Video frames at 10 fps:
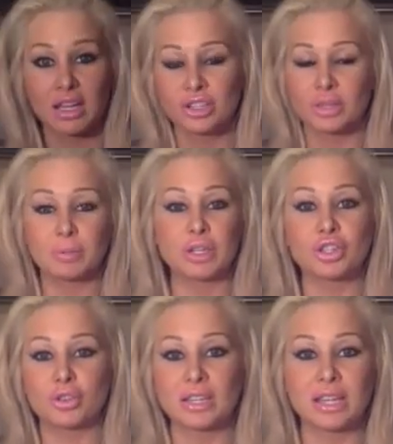Just been
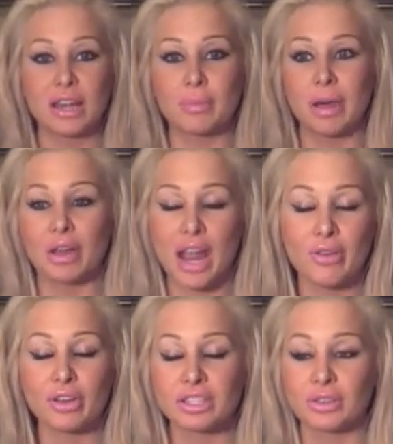stressed out about
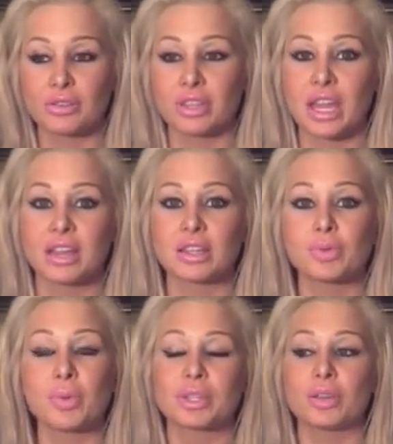every single thing because we
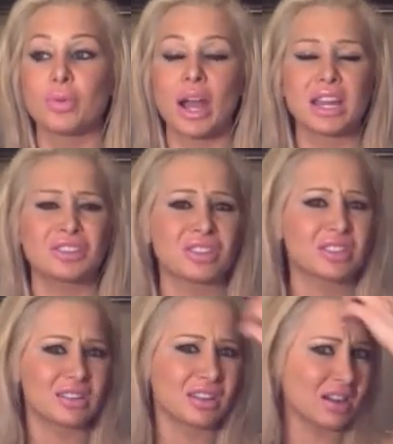went to Hawaii just